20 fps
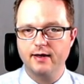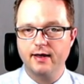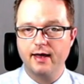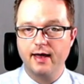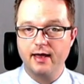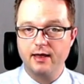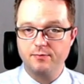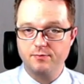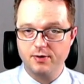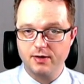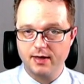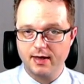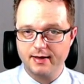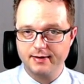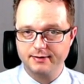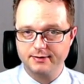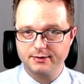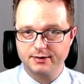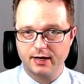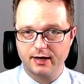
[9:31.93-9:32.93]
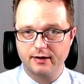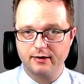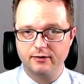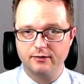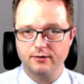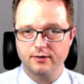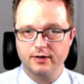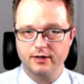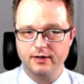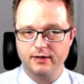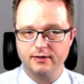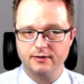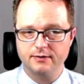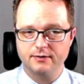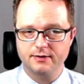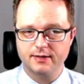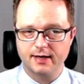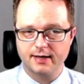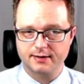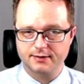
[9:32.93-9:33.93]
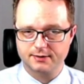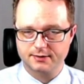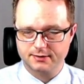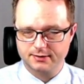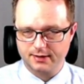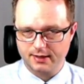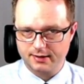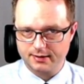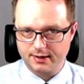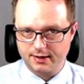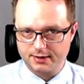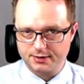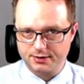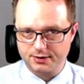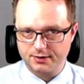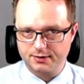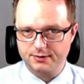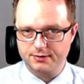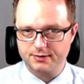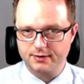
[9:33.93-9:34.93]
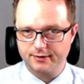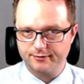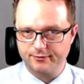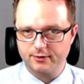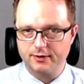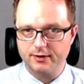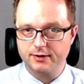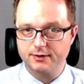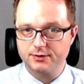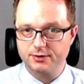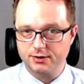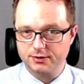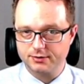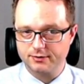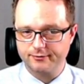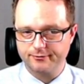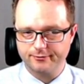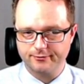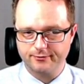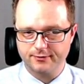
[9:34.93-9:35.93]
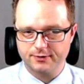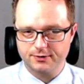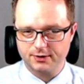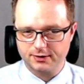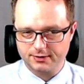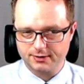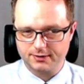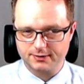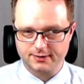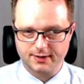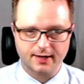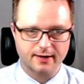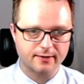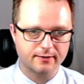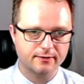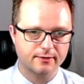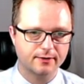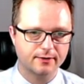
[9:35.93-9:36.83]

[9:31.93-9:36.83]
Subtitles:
APA style in-text citation is different in just a second.